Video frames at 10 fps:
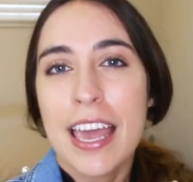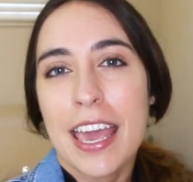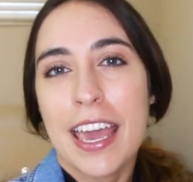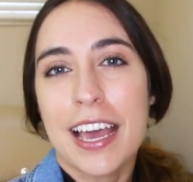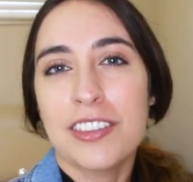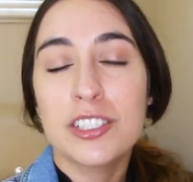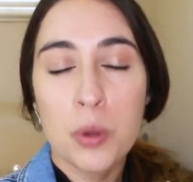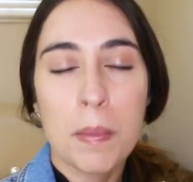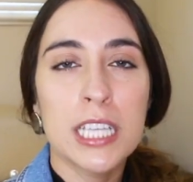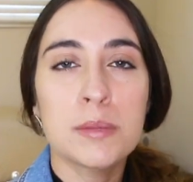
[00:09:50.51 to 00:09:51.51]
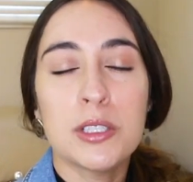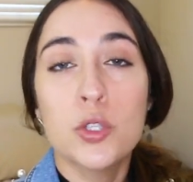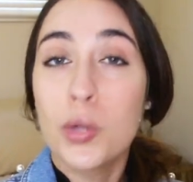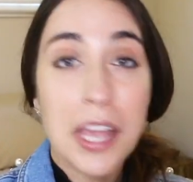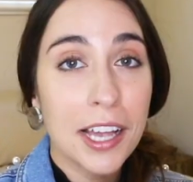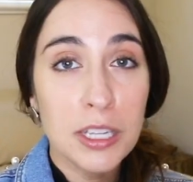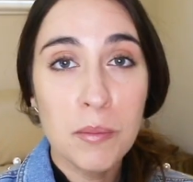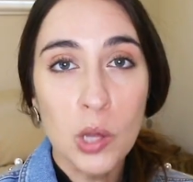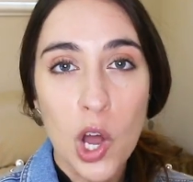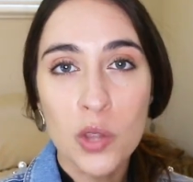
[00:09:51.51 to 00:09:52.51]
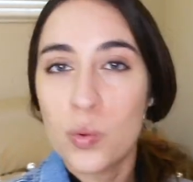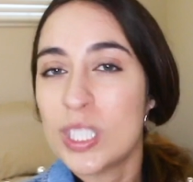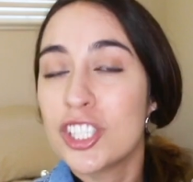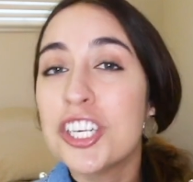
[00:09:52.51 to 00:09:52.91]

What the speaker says: And this reminds me to Legally Blonde when